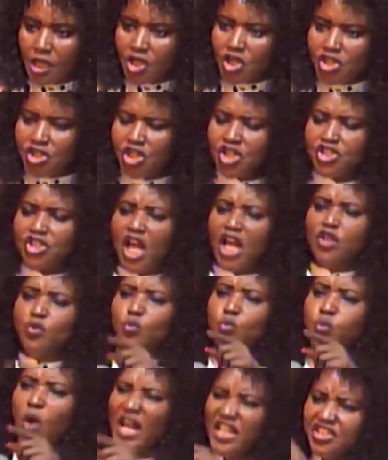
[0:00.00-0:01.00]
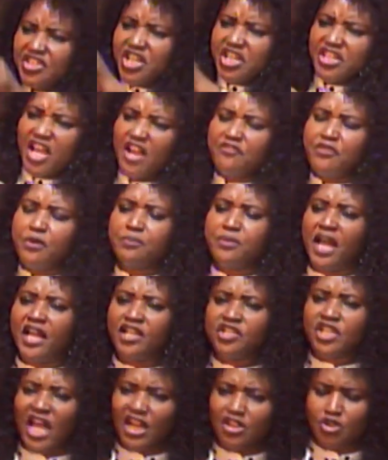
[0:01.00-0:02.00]
She said, when she gave him the
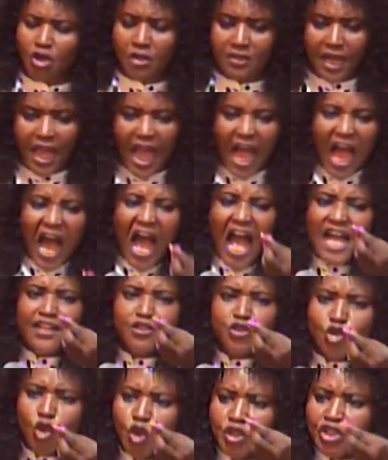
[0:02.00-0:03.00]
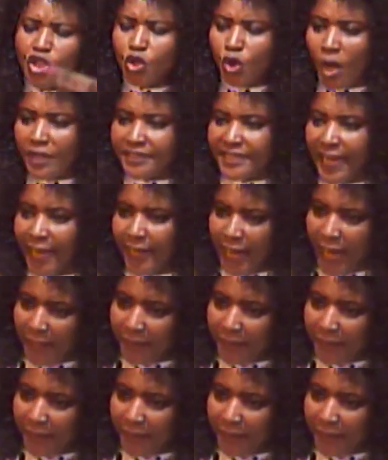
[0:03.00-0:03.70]
injection, I took the container